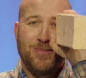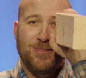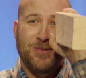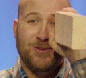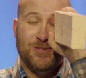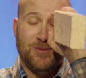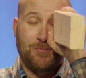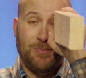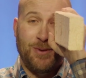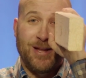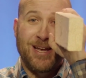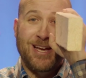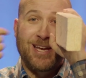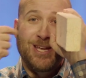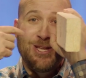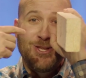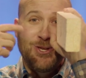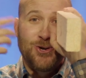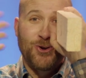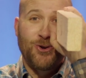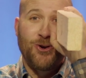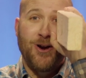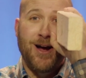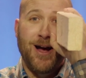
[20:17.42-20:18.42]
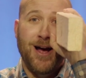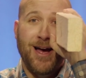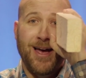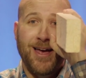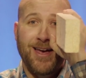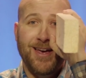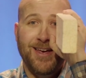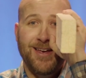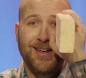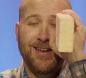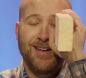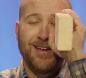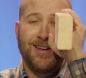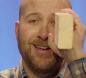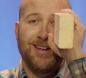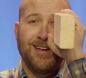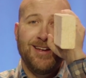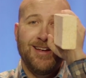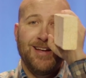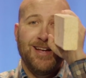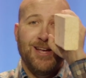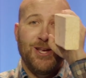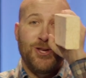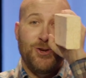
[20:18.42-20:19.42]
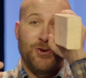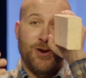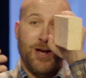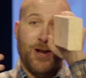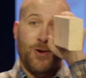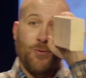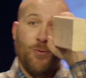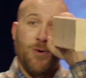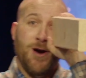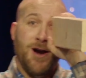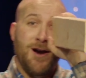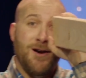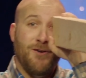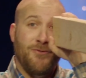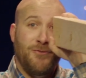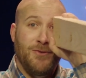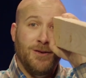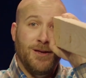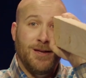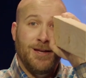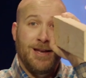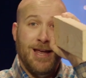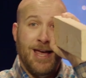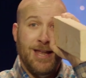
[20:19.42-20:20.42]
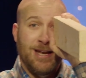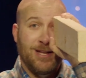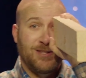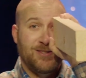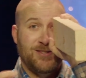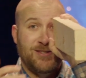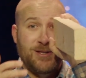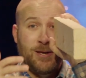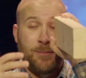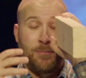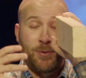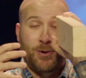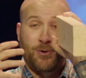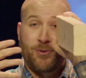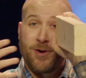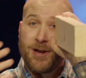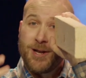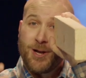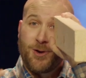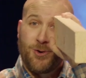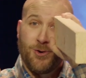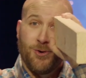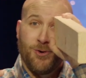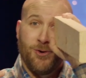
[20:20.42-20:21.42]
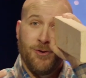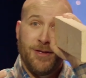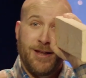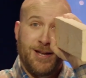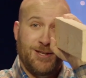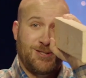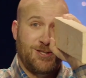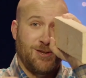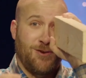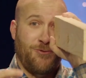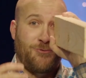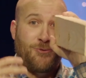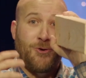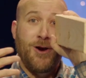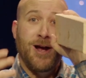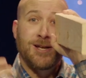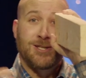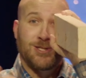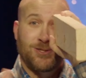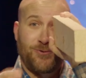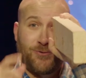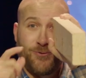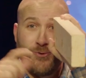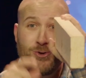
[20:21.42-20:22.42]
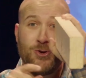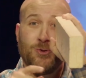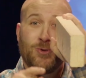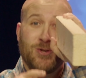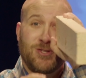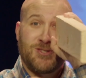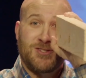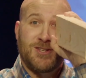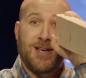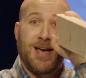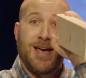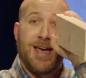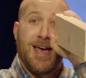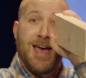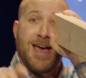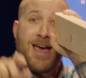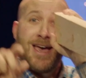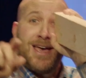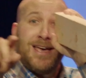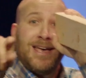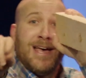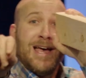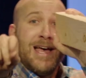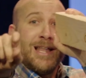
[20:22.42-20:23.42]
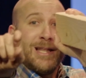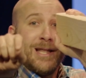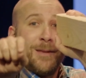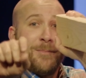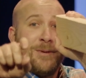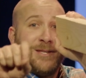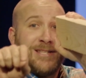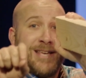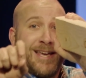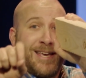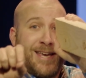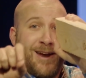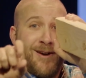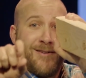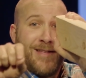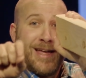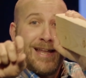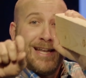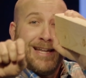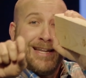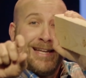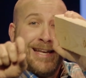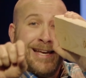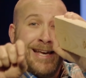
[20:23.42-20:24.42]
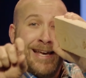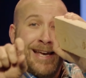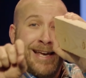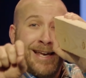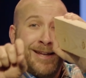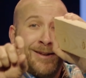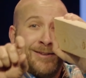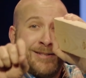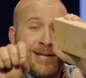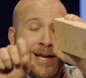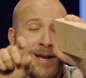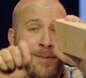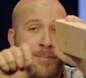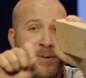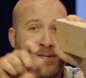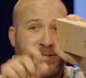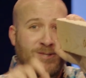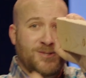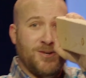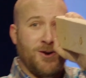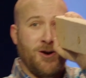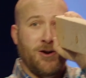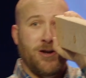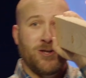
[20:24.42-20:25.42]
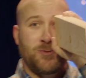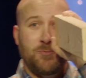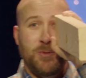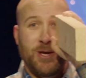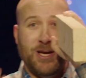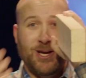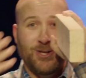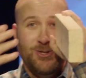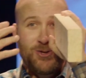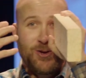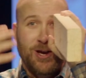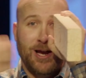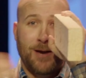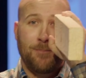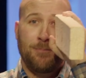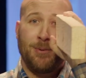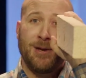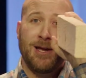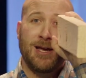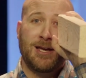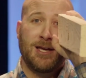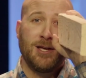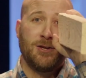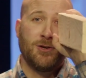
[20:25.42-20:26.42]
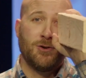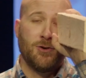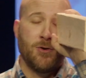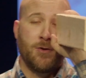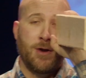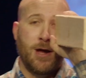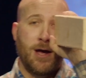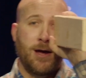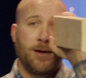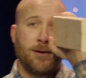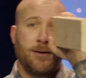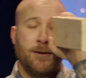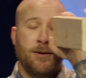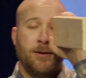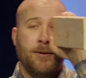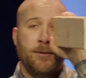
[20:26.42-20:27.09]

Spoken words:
There's a plank in your eye. You're not aware of it, and it's hypocritical and it's self-righteous for you to say, hey, let me take care of that little tiny piece of sawdust because you got a plank in your own eye.